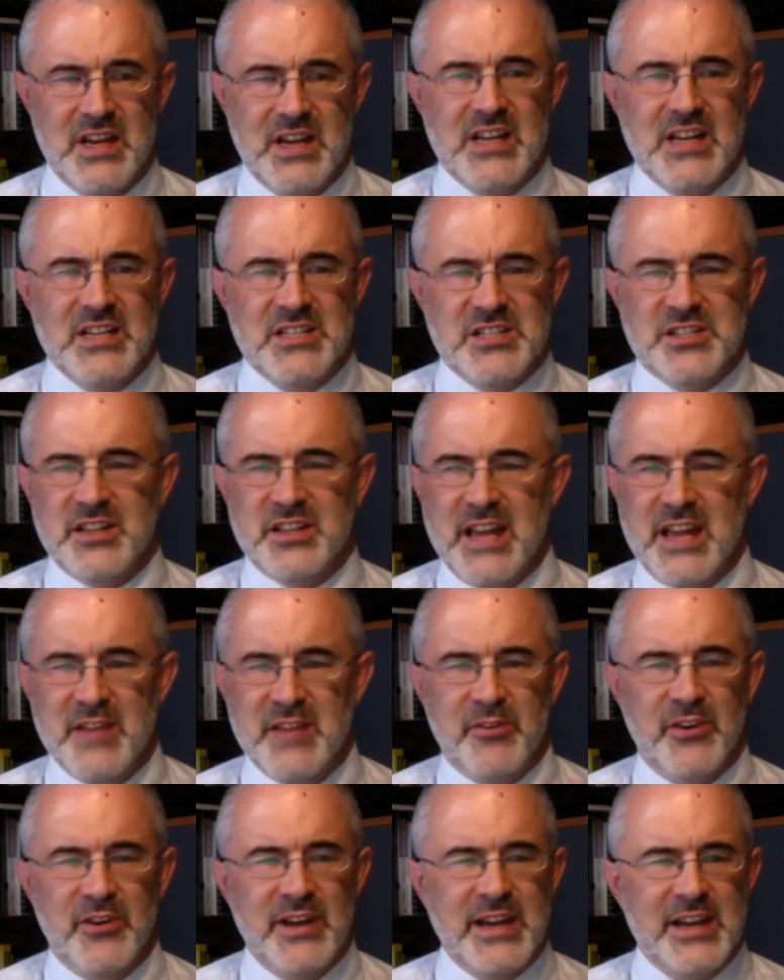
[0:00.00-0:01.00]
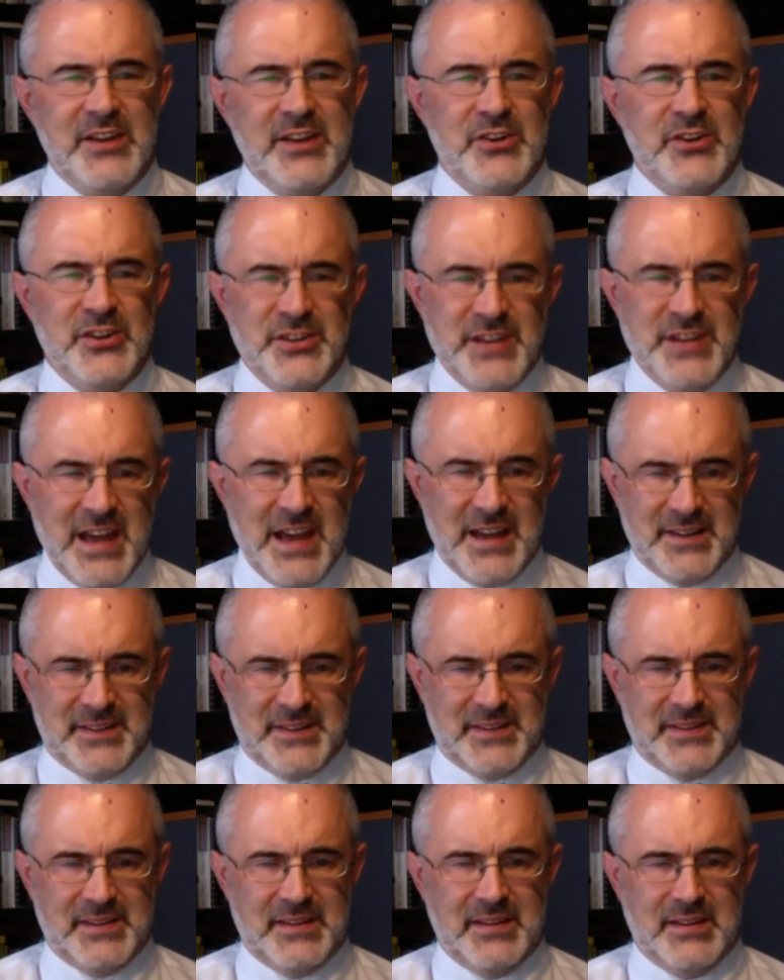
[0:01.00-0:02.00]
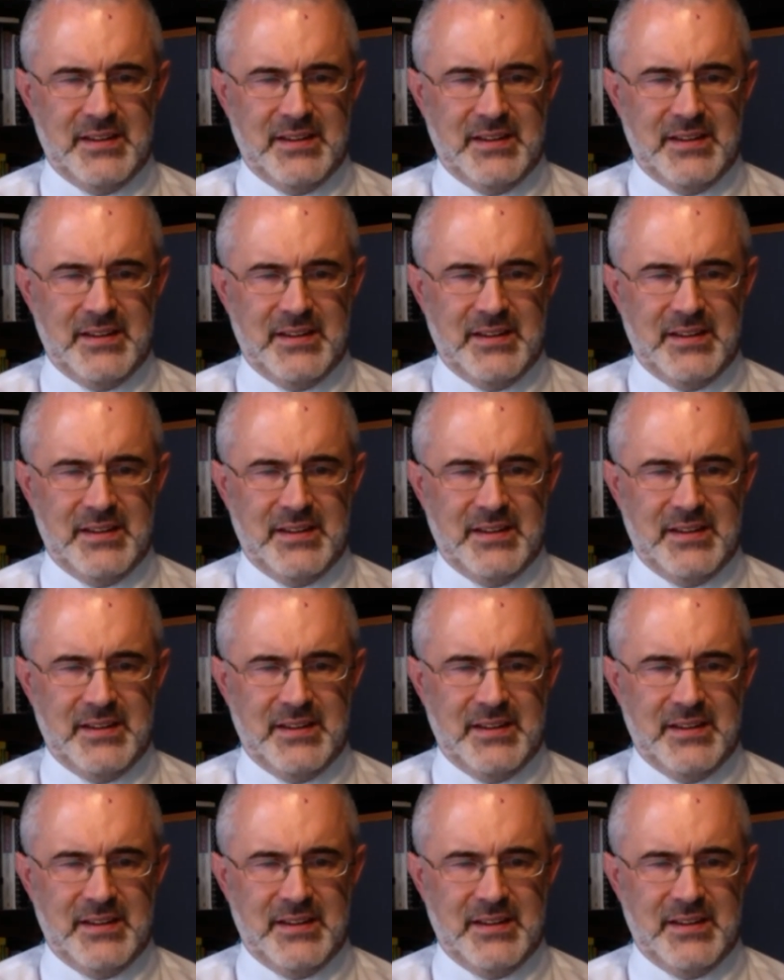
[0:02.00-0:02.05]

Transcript: Slavery to death.